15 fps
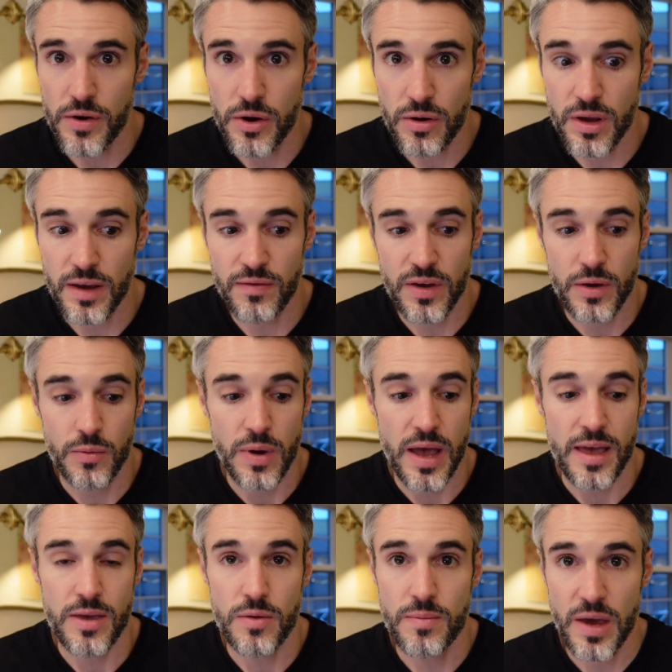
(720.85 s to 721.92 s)
you're giving
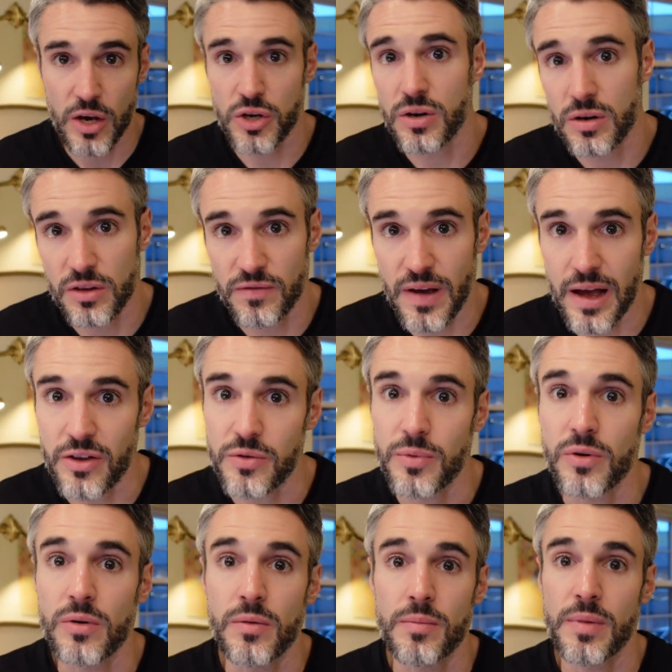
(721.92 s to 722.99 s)
away, you make sure it's valuable.